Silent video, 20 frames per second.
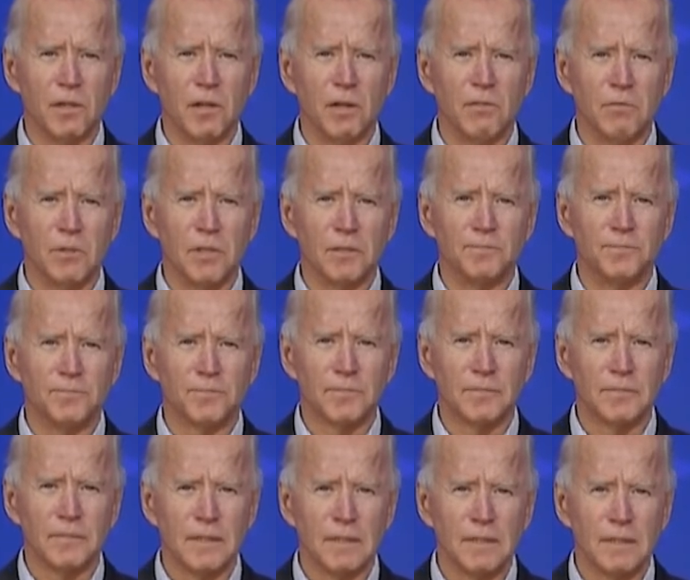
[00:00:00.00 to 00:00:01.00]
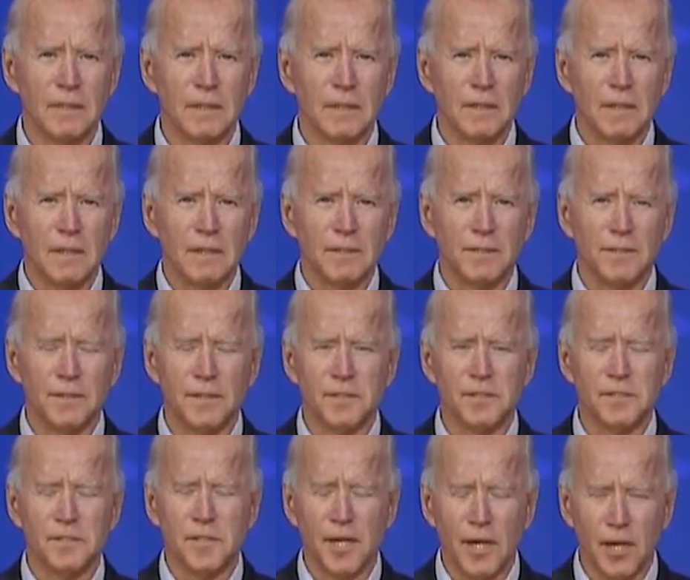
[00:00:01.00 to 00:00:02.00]
And who will follow,
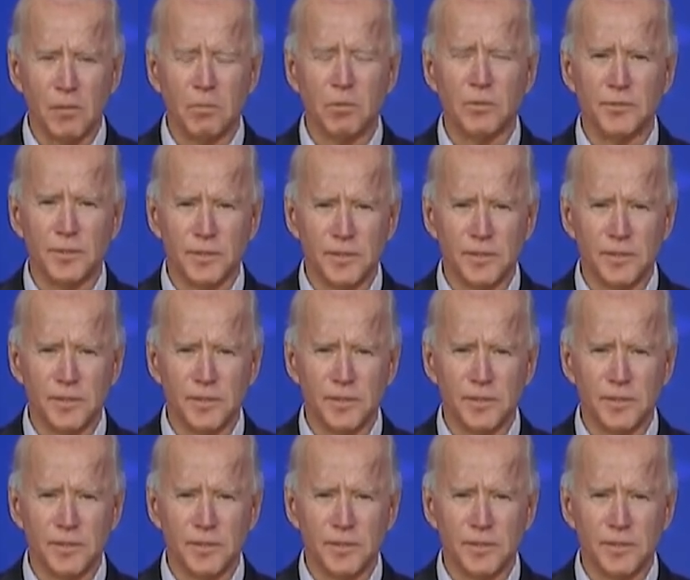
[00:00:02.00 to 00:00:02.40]
if you talk